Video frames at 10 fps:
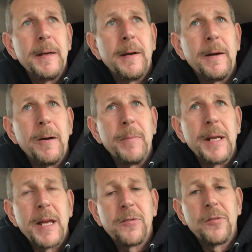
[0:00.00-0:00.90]
and
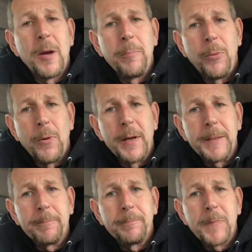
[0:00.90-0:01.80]
at some point,
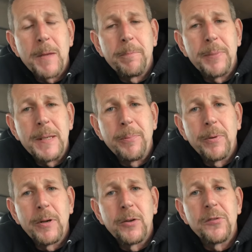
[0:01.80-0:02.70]
people are
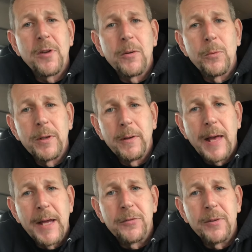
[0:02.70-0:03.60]
going to start
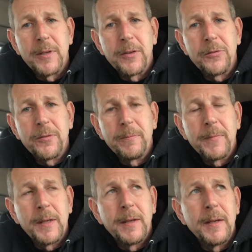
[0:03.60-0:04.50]
realizing this,
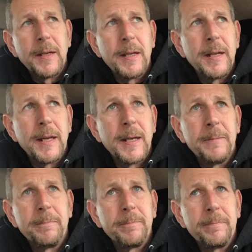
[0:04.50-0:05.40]

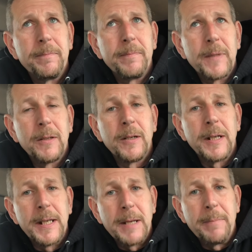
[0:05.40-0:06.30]
and they're going to
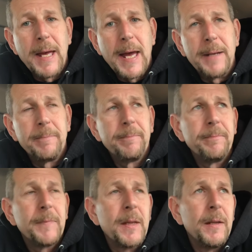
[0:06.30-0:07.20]
get mad.
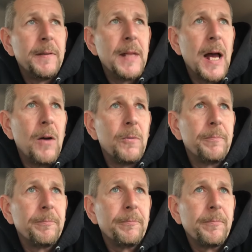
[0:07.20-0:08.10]
Now,
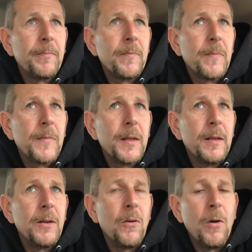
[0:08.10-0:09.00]

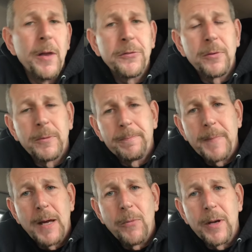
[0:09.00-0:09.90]
also,
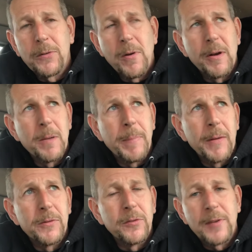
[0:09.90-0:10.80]
I want to talk about
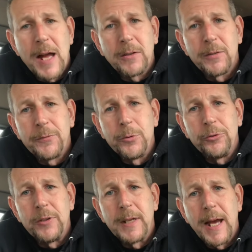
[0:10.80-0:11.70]
this Dr.
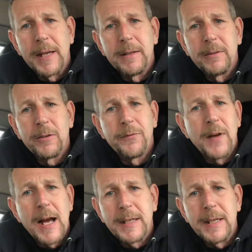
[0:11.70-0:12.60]
Fucci guy, or
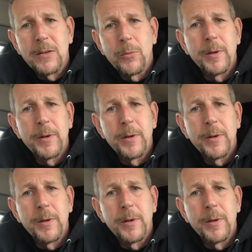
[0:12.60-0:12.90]
Faki, or